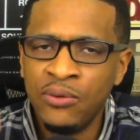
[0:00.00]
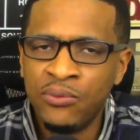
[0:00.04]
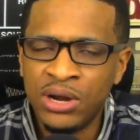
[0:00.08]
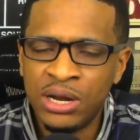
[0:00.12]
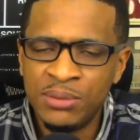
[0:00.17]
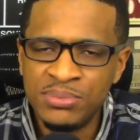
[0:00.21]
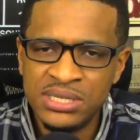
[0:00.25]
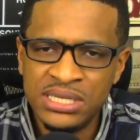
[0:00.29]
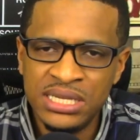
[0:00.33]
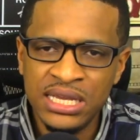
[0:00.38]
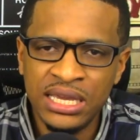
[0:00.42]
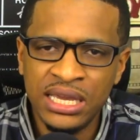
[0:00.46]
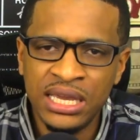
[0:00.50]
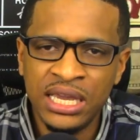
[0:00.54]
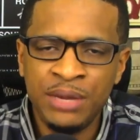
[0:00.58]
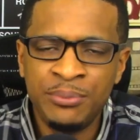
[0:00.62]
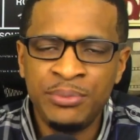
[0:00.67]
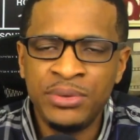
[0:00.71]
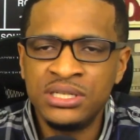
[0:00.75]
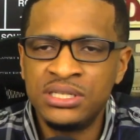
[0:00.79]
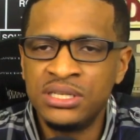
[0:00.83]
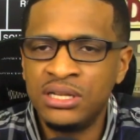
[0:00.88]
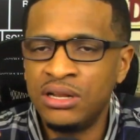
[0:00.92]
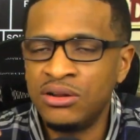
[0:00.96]
when I'm seeing him
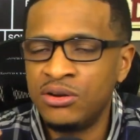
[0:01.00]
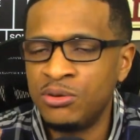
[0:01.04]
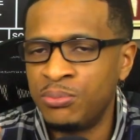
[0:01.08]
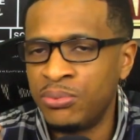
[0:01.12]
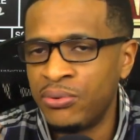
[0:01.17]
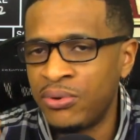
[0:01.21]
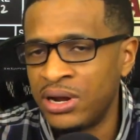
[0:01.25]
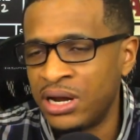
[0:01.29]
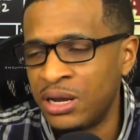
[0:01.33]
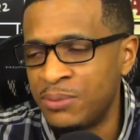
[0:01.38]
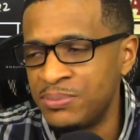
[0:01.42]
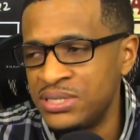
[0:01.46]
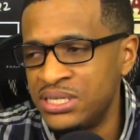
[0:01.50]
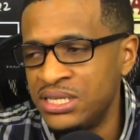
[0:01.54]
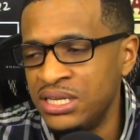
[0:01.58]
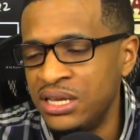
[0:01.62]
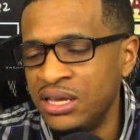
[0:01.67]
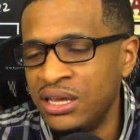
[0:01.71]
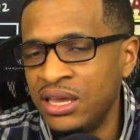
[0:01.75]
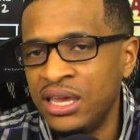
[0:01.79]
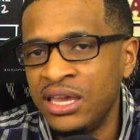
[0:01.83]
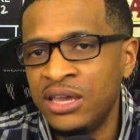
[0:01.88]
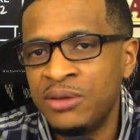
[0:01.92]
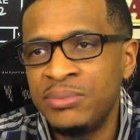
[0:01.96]
as a little boy and I'm
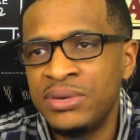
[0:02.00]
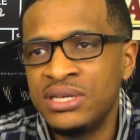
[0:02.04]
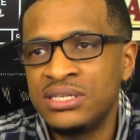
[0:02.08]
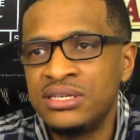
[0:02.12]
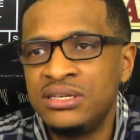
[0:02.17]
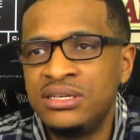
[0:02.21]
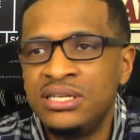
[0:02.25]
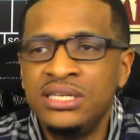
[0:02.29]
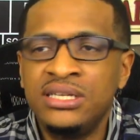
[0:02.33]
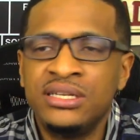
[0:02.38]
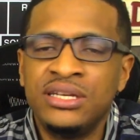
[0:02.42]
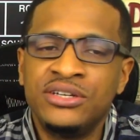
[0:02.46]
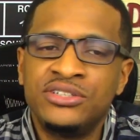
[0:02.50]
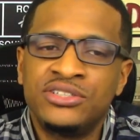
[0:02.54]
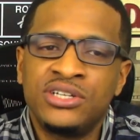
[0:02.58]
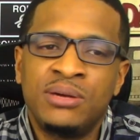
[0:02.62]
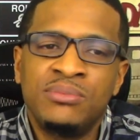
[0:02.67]
seeing him as a teenager,